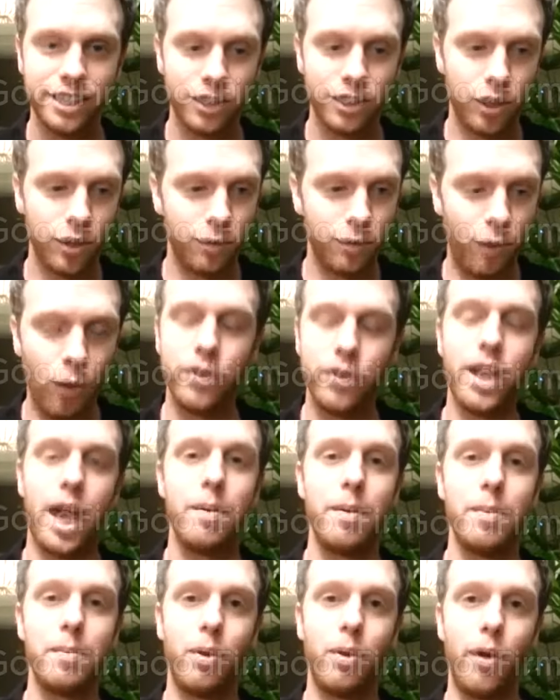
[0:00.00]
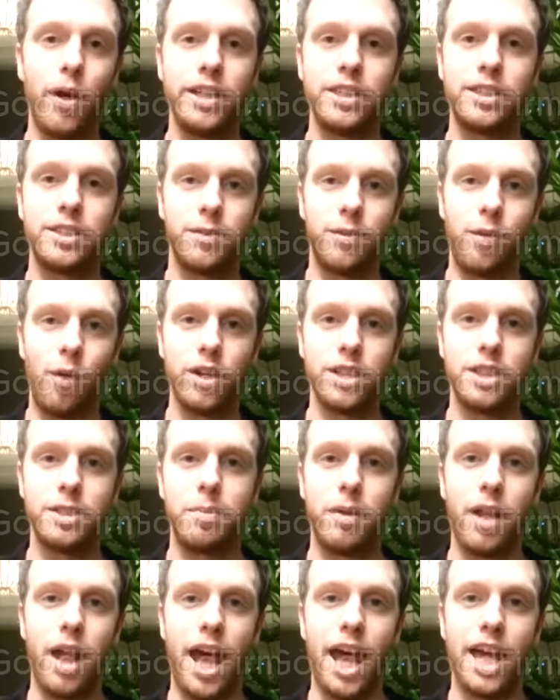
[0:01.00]
So the full-time employees for
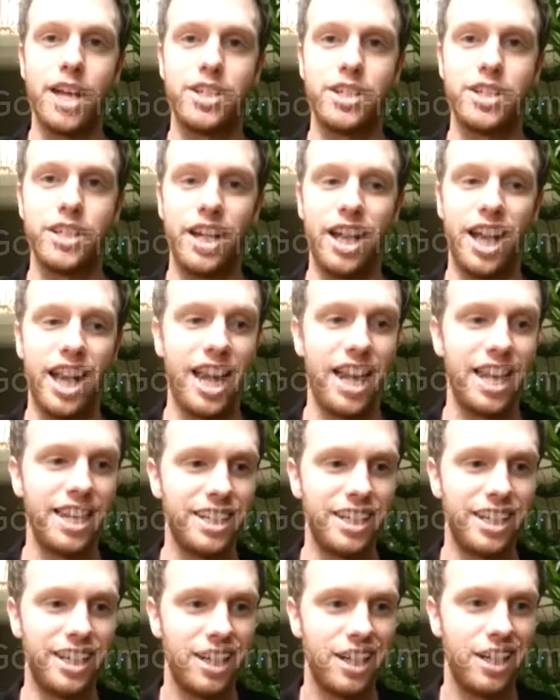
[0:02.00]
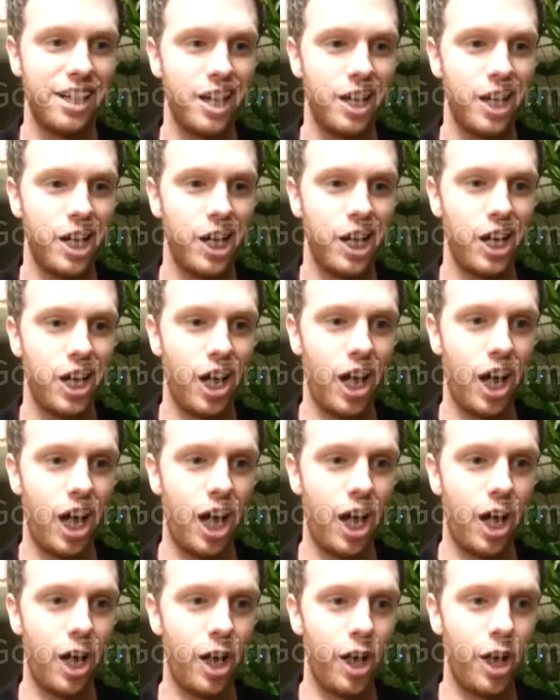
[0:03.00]
Splash, and
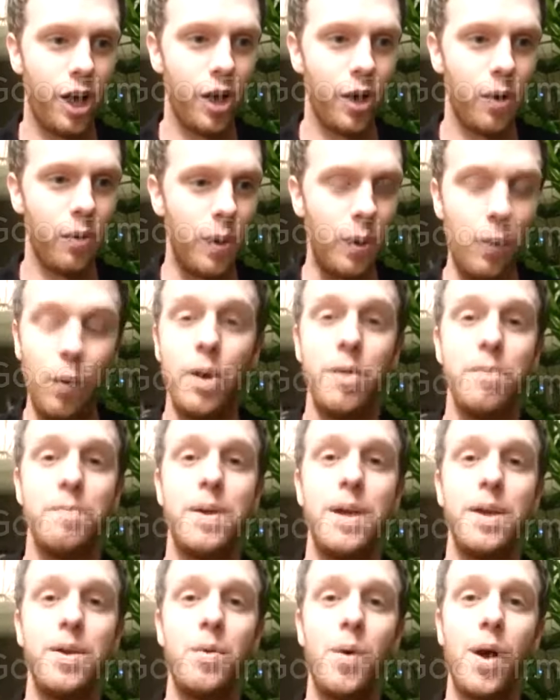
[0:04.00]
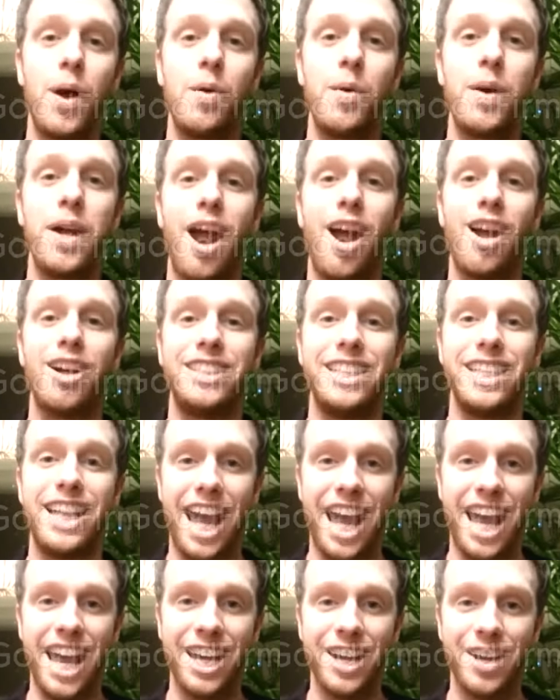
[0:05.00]
uh, we wouldn't be where we are
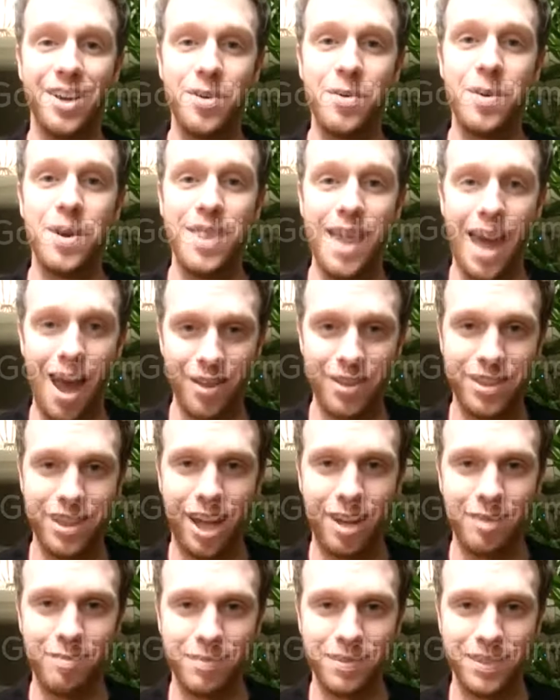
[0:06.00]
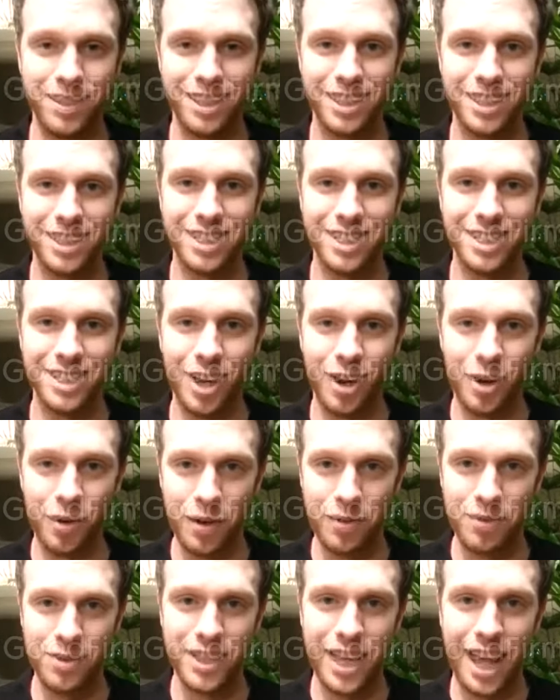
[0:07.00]
today without them.
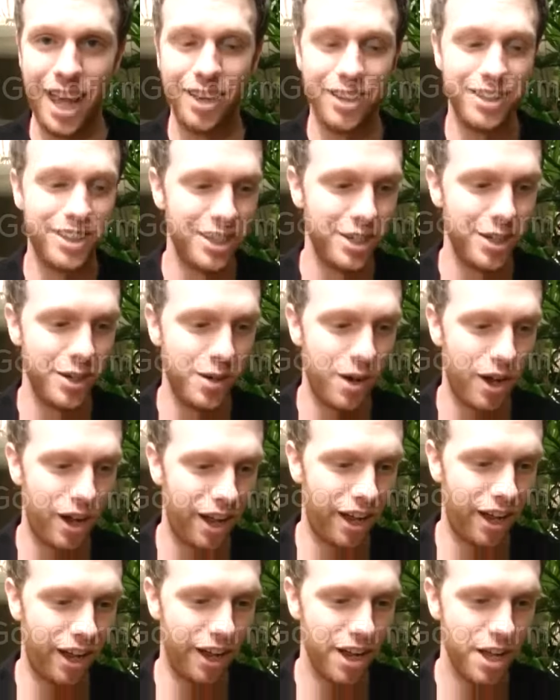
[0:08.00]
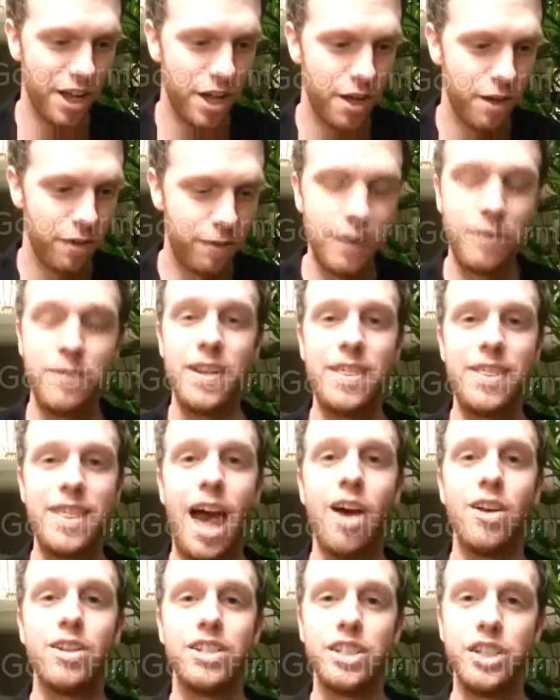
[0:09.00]
So we've scaled to uh,
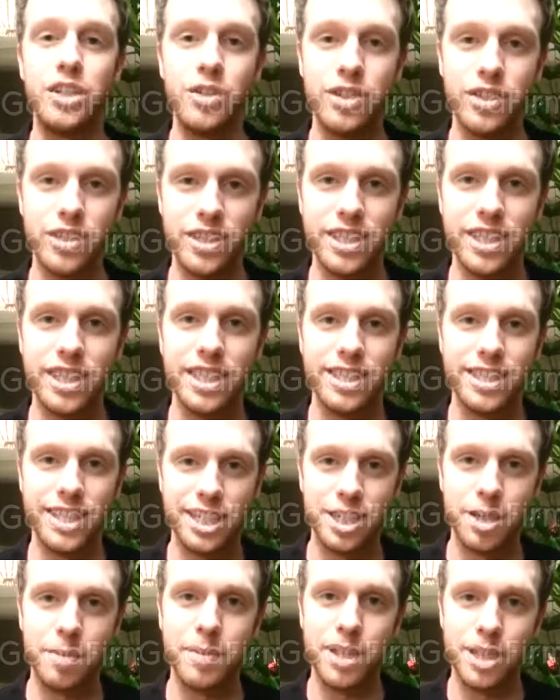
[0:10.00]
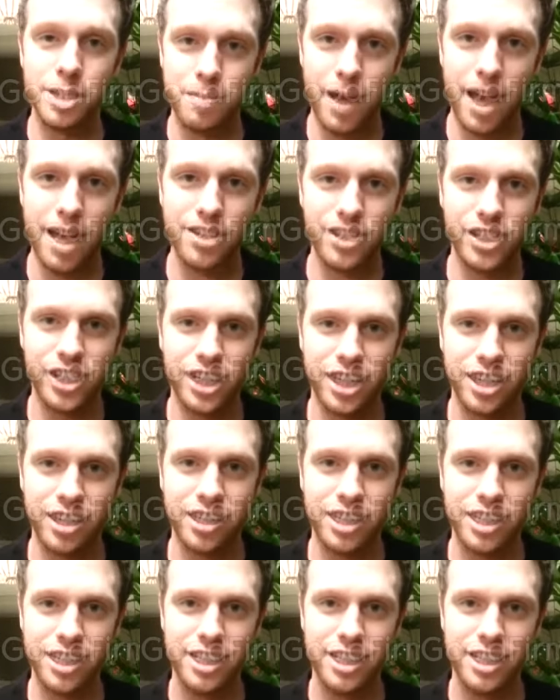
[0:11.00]
50,000 users in the system in this past year.